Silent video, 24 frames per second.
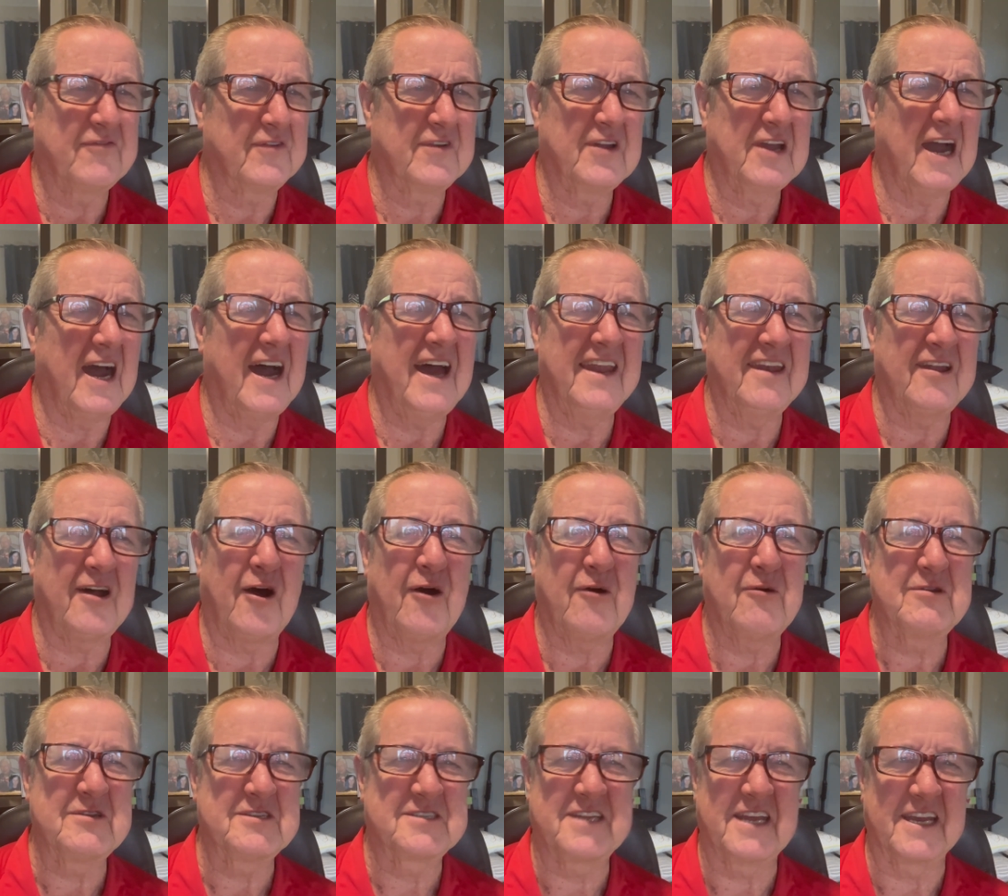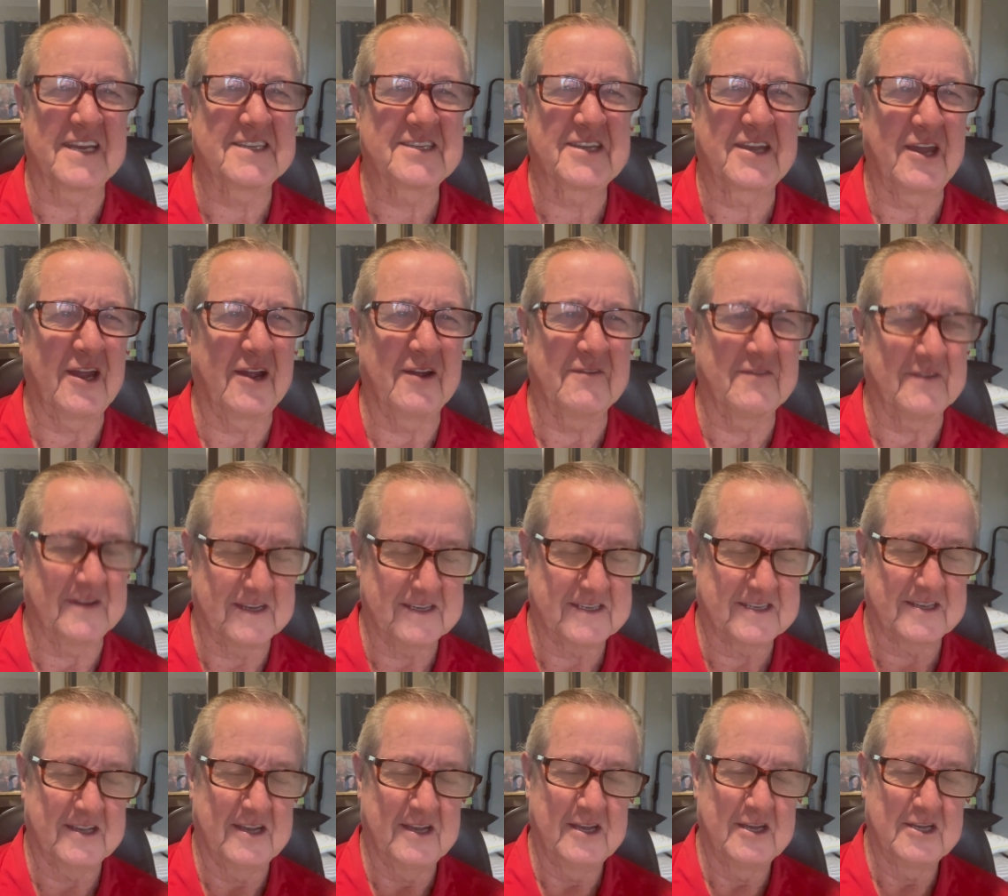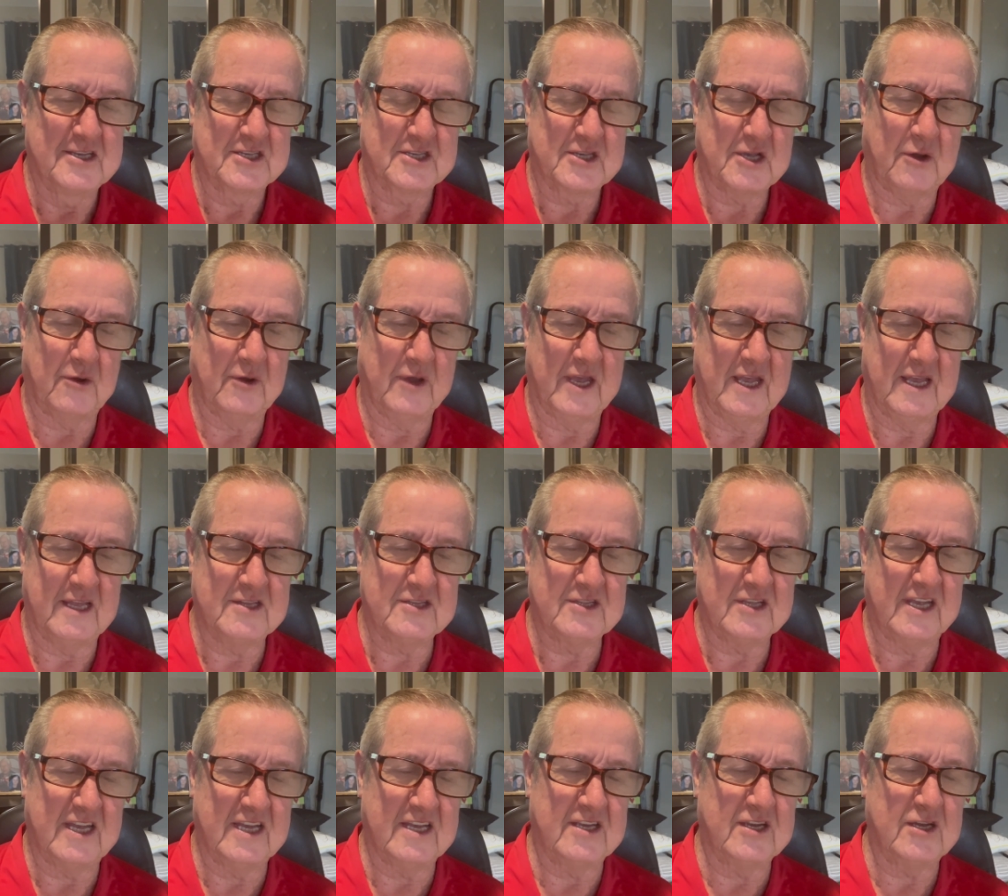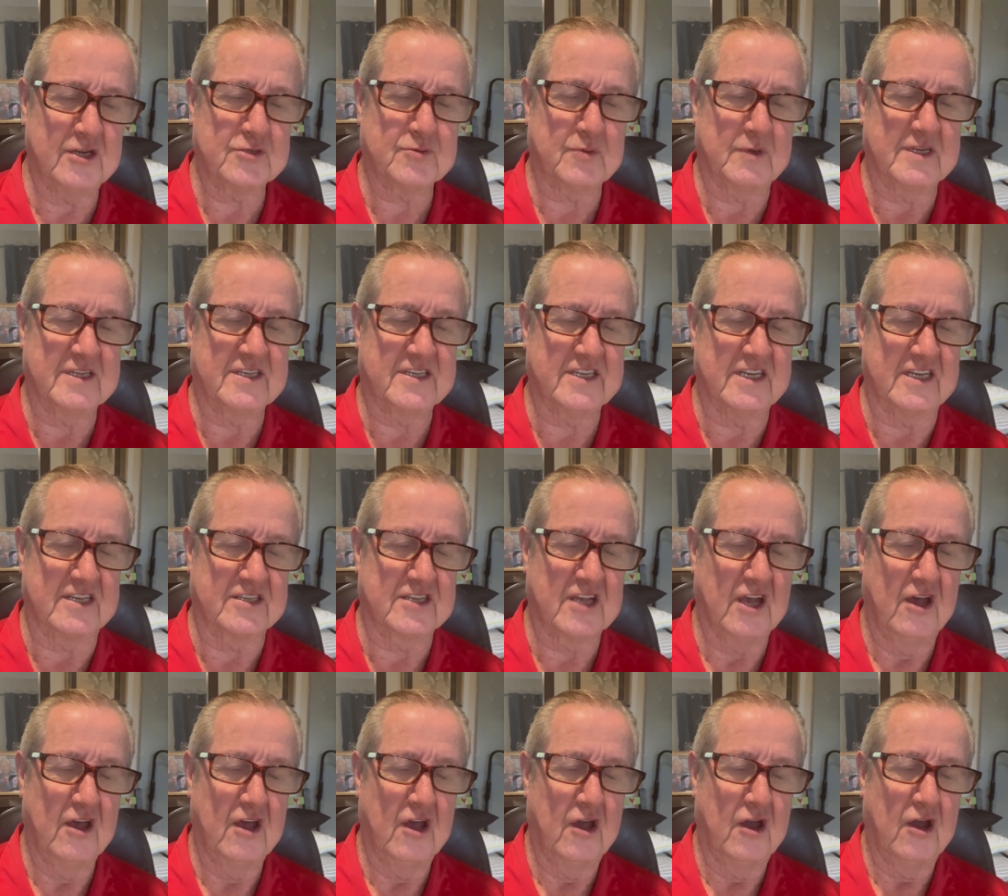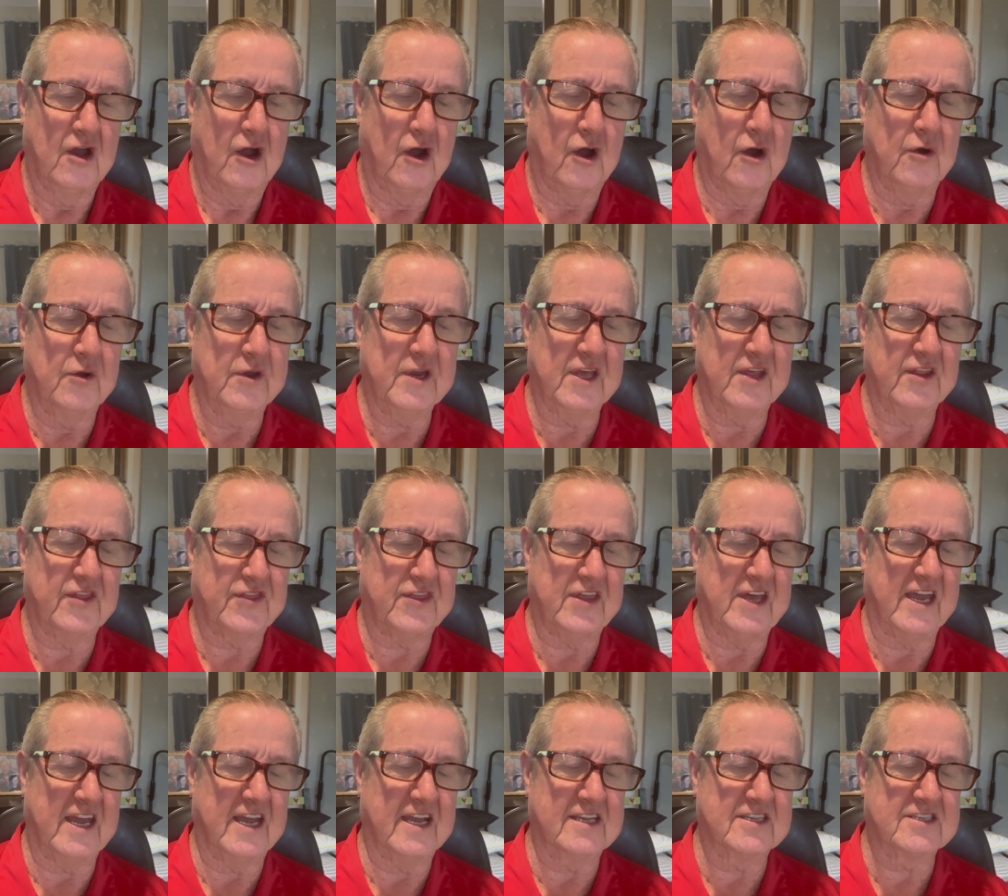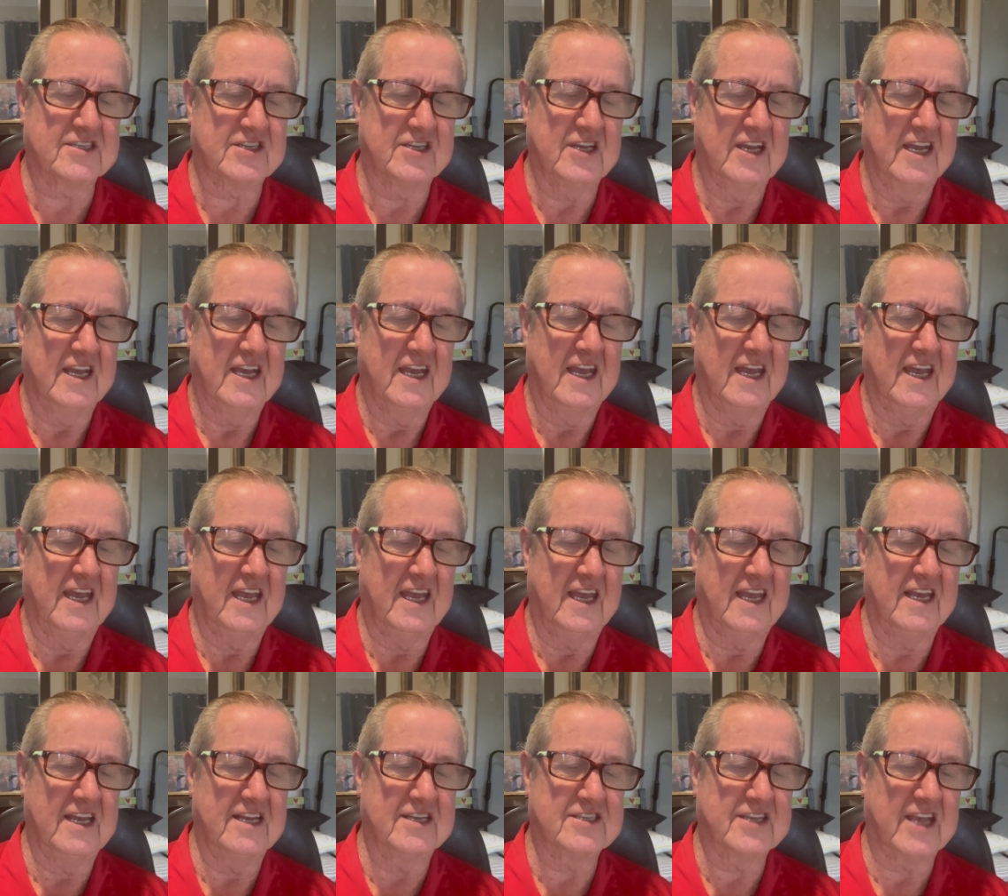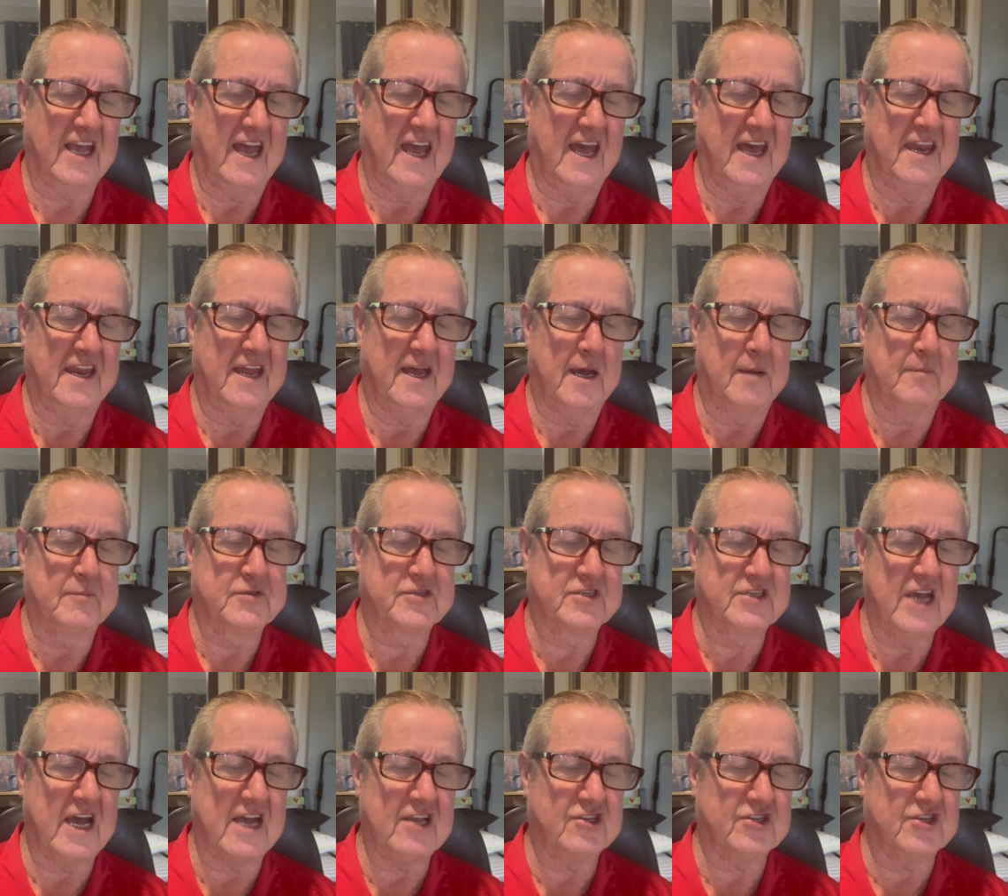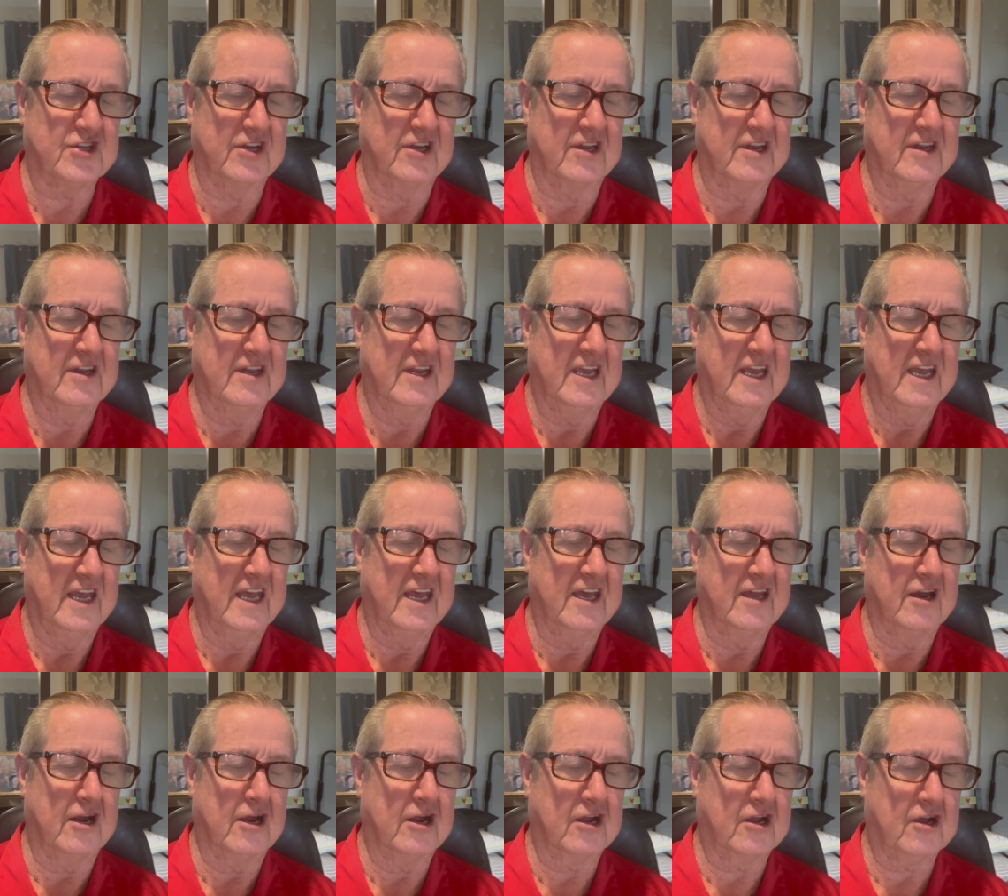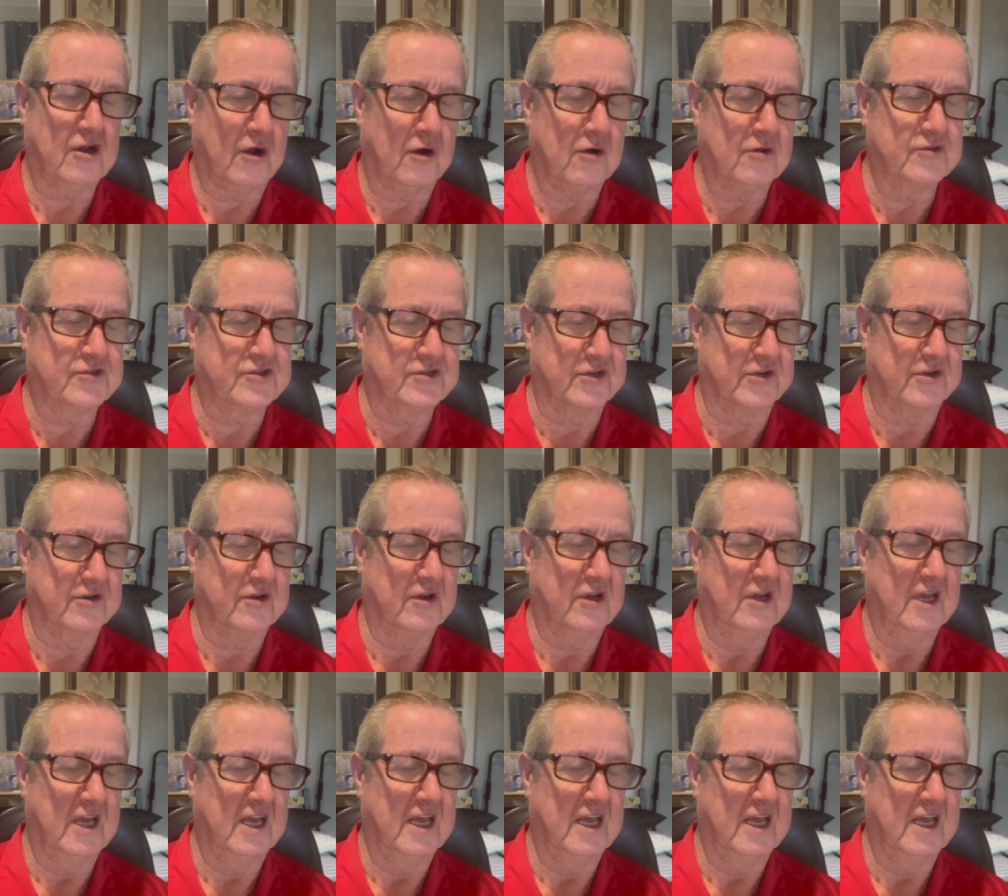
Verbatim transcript: God always takes care of us. So in, in, here's what it says: owning things is an obsession in our culture.